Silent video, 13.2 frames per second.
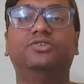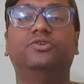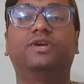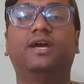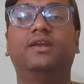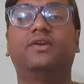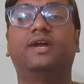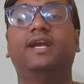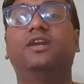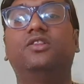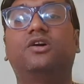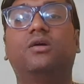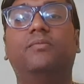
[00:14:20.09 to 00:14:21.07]
You can write
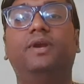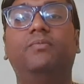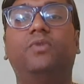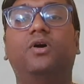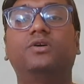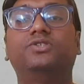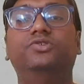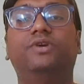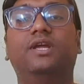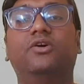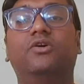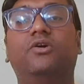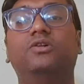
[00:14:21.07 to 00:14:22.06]
in the comment box. You
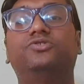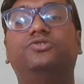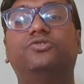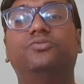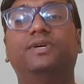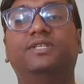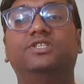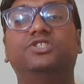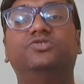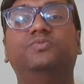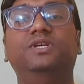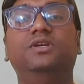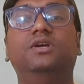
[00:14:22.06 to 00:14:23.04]
can also message
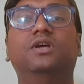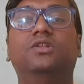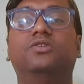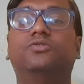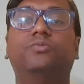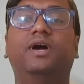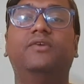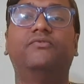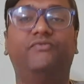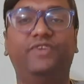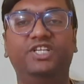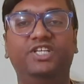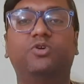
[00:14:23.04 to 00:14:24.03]
me through my
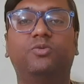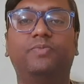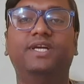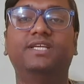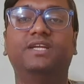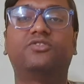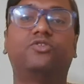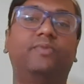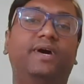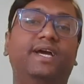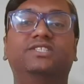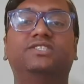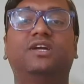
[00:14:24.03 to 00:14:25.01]
Facebook page and through my
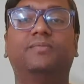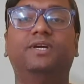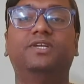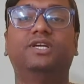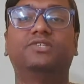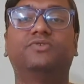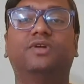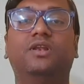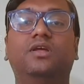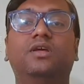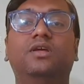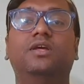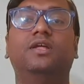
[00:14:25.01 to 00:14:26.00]
Insta page as well.
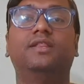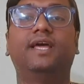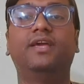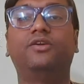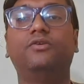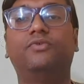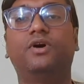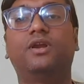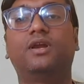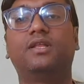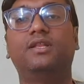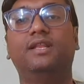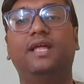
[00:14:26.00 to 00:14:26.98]
Thank you
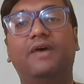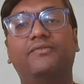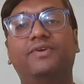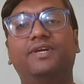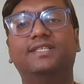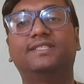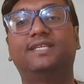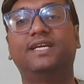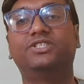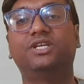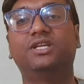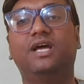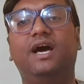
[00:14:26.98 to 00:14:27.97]
for having this
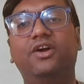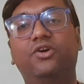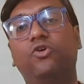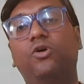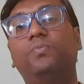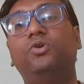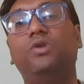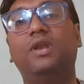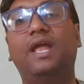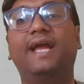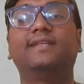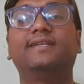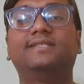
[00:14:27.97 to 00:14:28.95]
session. I hope you
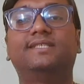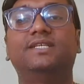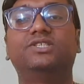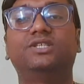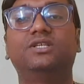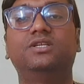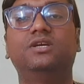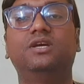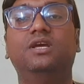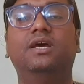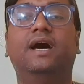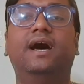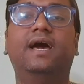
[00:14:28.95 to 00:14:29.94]
like this session.
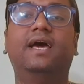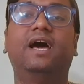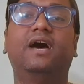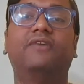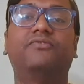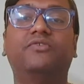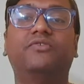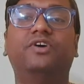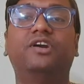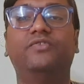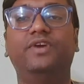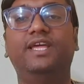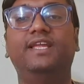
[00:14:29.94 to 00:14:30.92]
I have
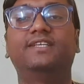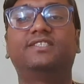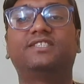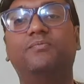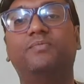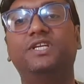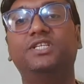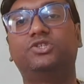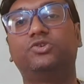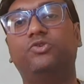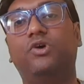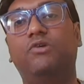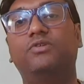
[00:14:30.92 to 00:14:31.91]
covered various companies
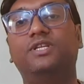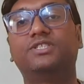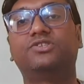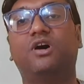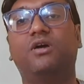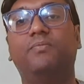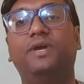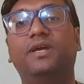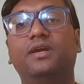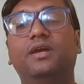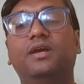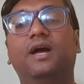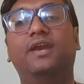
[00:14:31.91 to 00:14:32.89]
throughout this topic
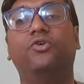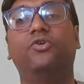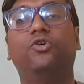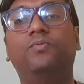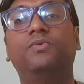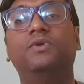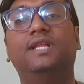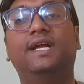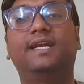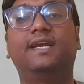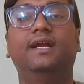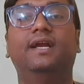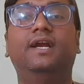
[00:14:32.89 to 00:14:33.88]
and hope
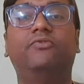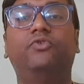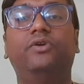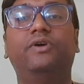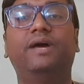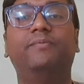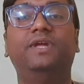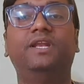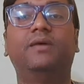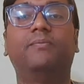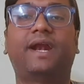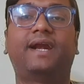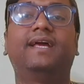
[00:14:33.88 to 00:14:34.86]
that it would have been a
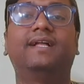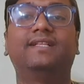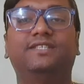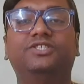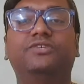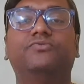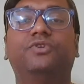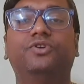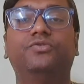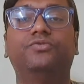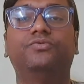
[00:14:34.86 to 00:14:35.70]
practical session for you.